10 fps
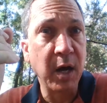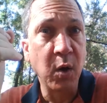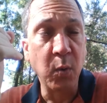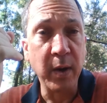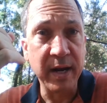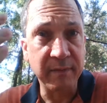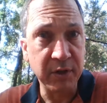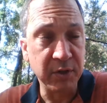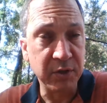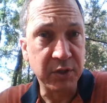whenever
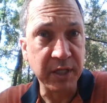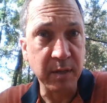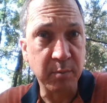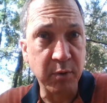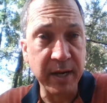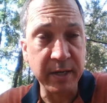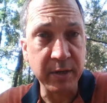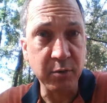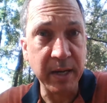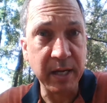you see a brand
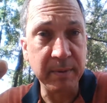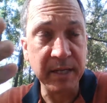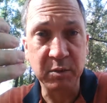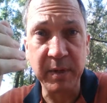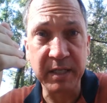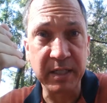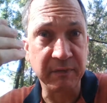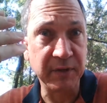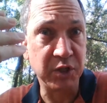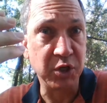new baby, especially
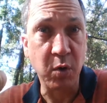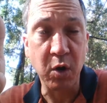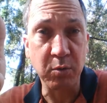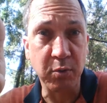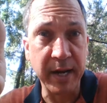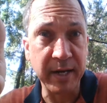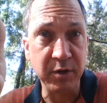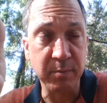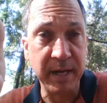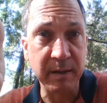if it's your own brand
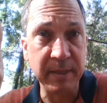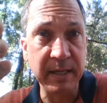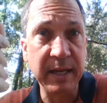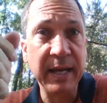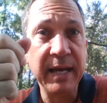new baby.